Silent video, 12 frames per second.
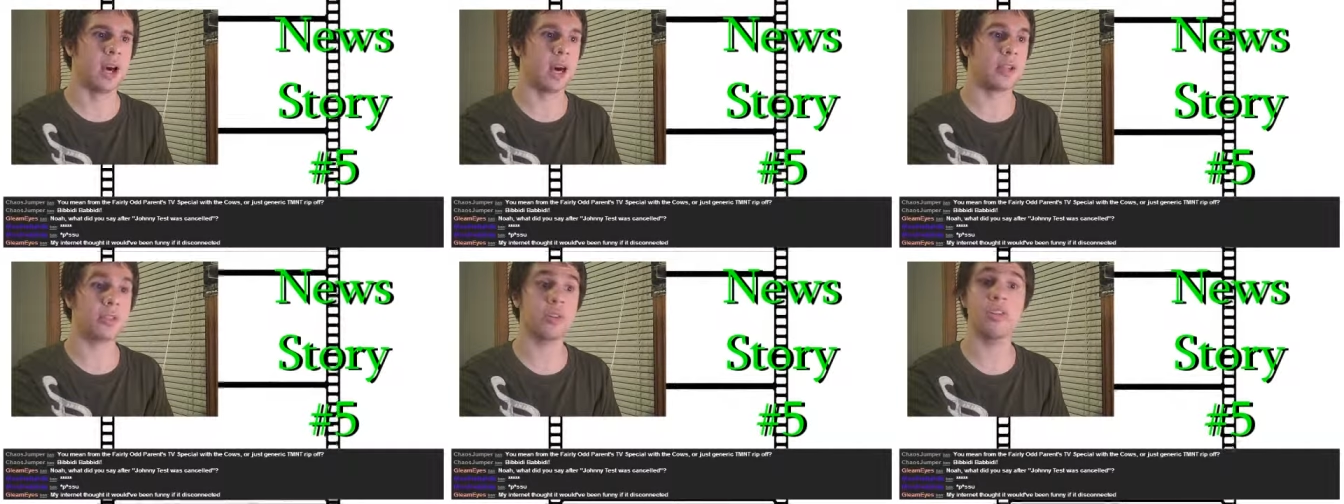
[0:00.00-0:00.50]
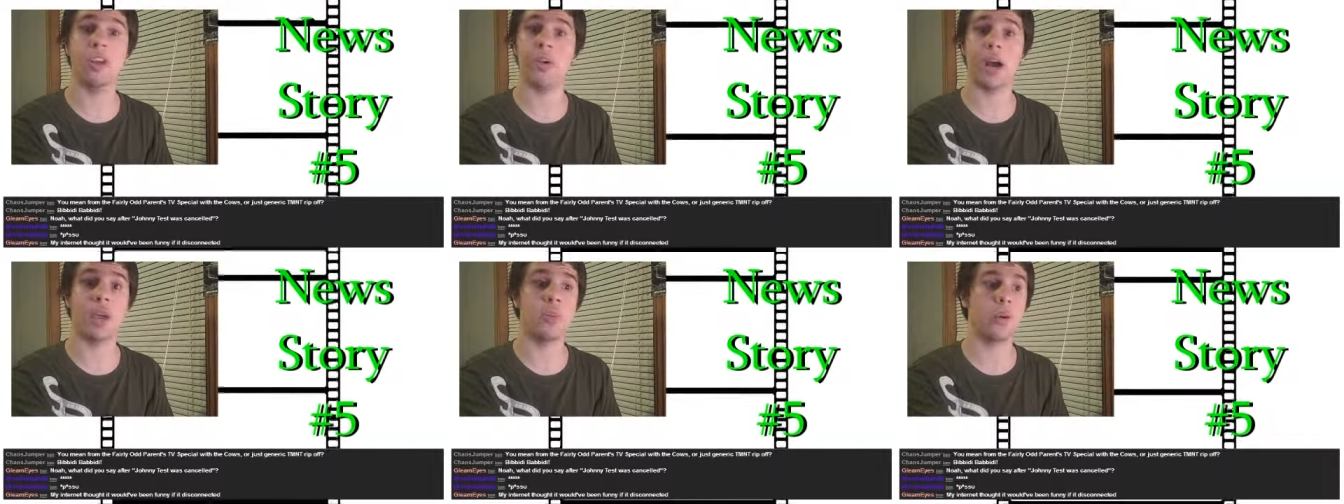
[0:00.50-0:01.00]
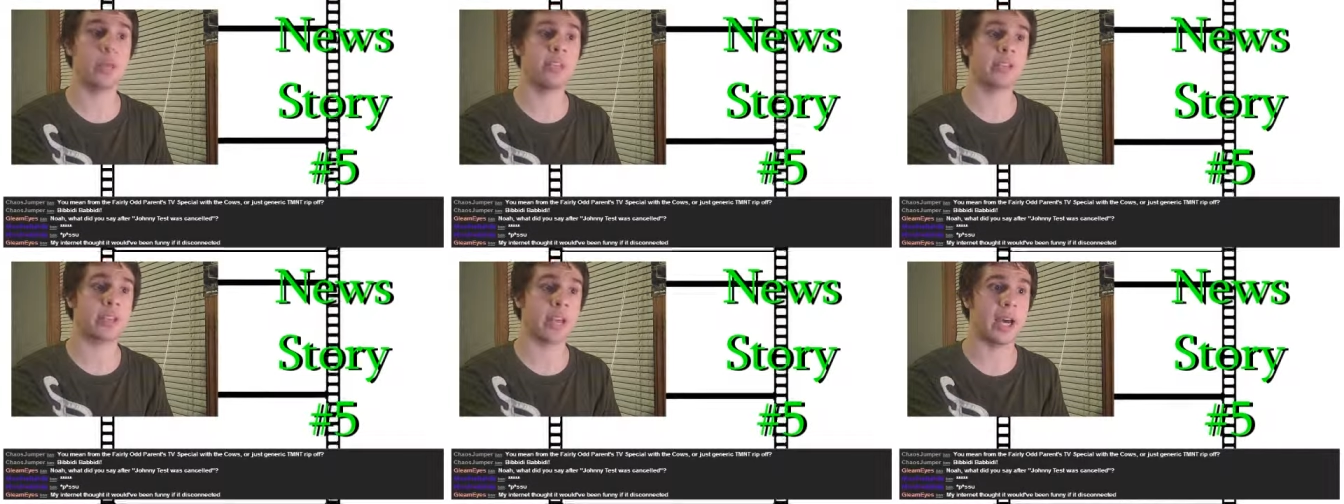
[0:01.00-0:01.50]
Uh, turns out I
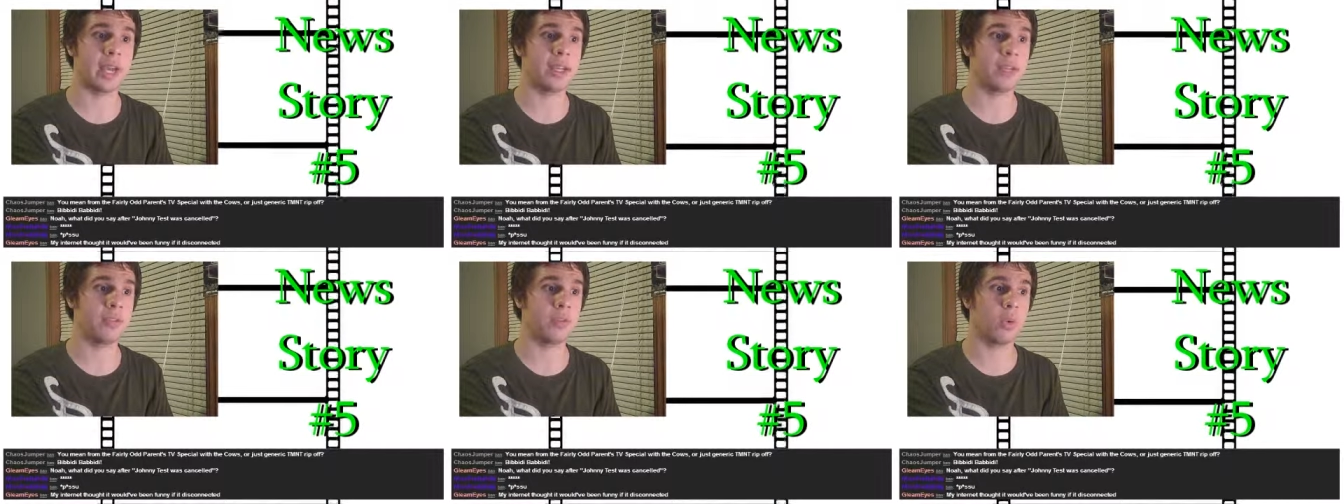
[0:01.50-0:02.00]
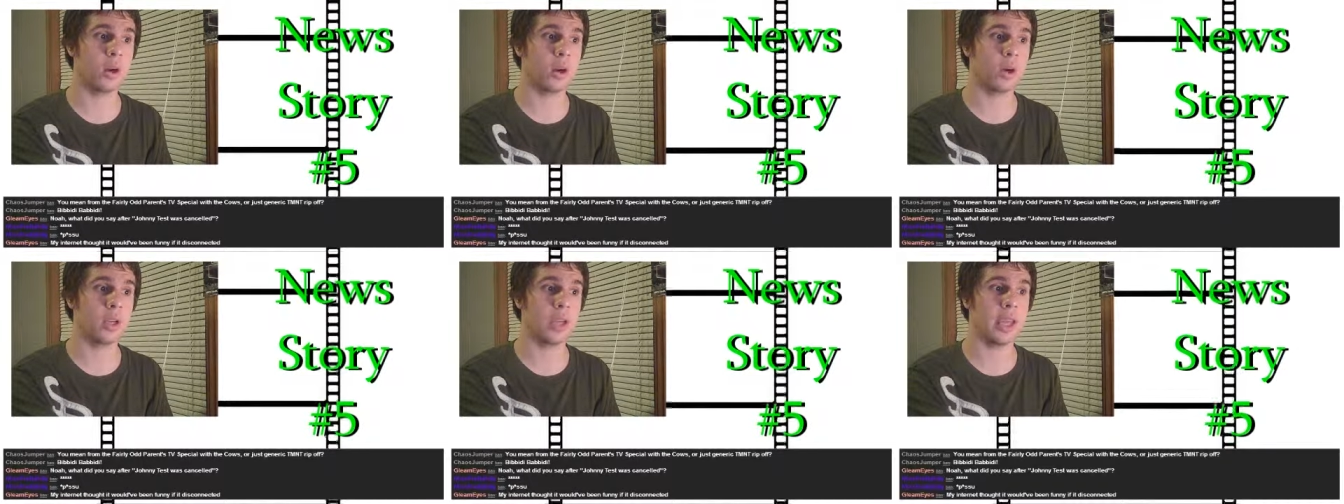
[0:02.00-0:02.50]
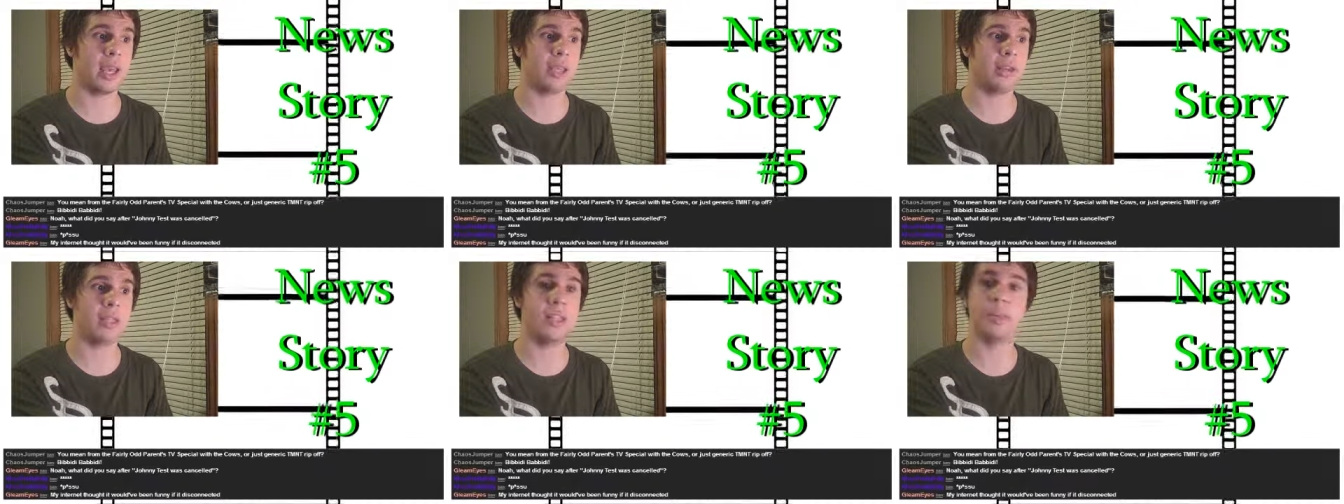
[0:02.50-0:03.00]
was kind of wrong
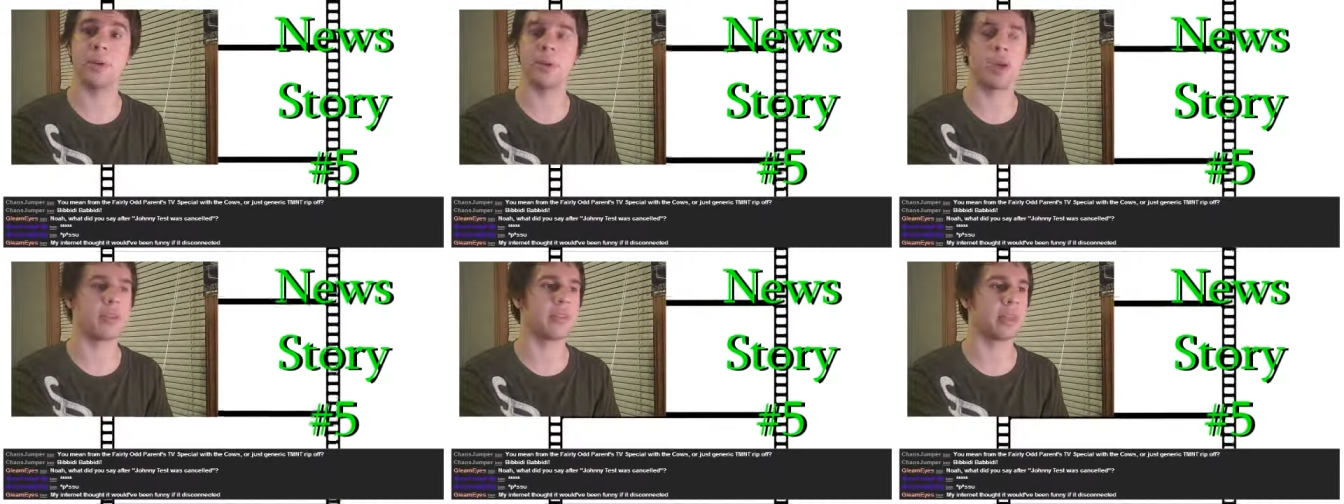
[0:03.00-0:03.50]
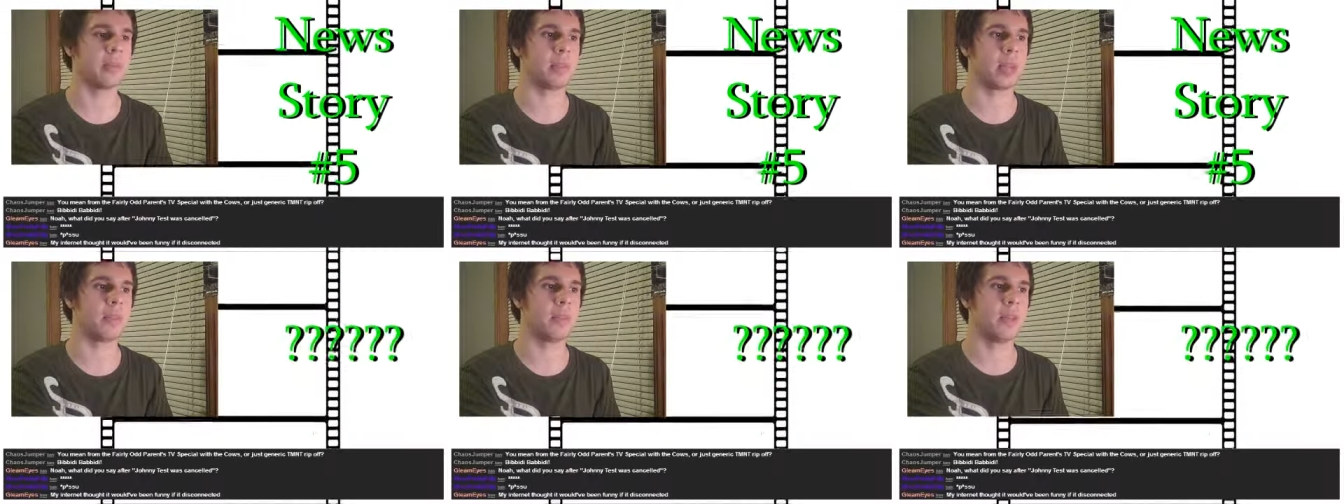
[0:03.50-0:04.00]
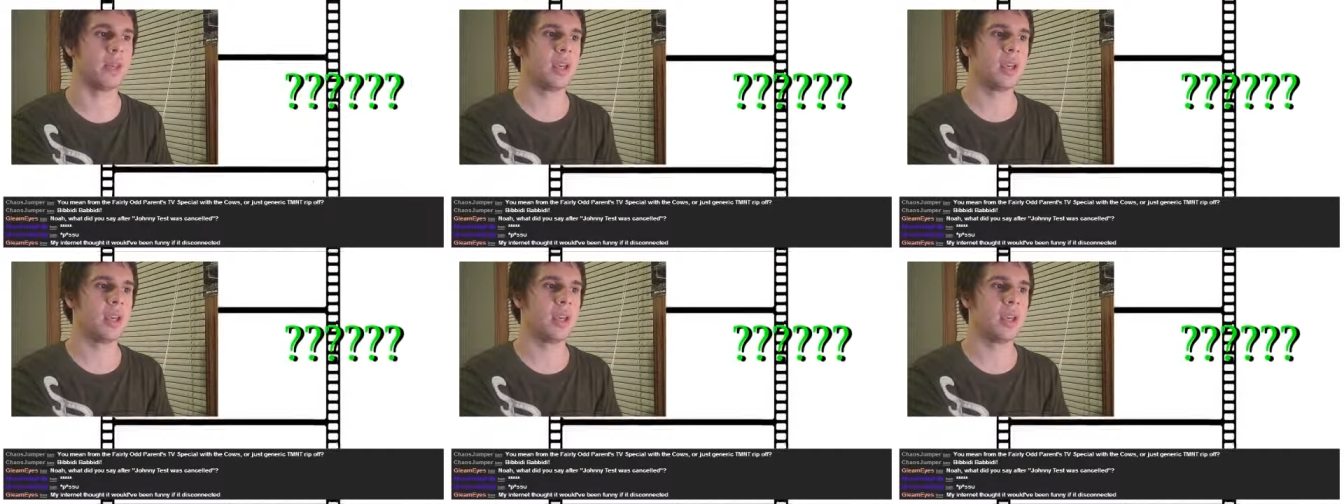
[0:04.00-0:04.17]
and a little bit right at the same time.